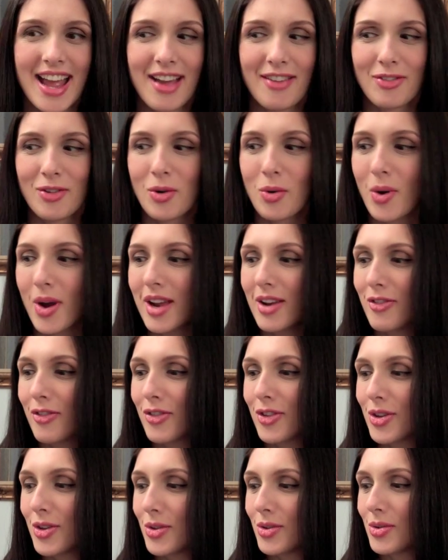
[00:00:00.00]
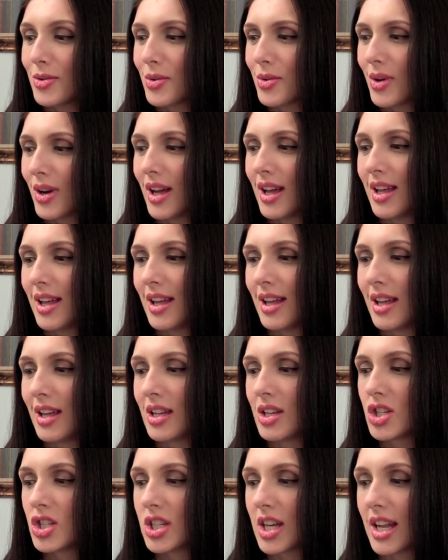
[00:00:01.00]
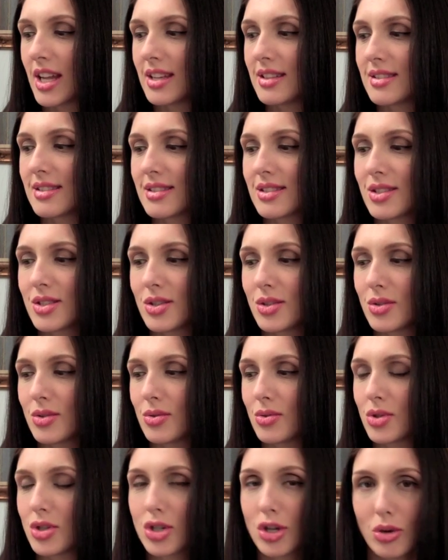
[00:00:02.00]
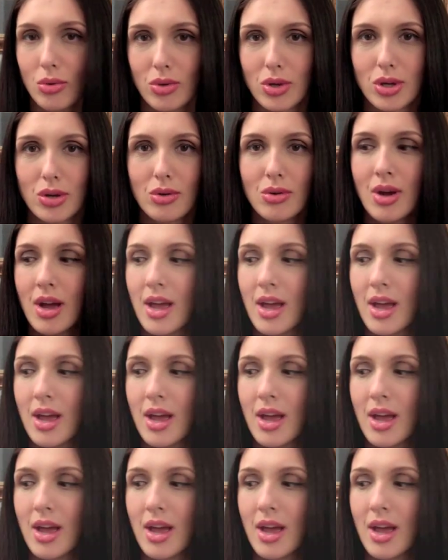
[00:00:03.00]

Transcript: have quite a few shades to show you,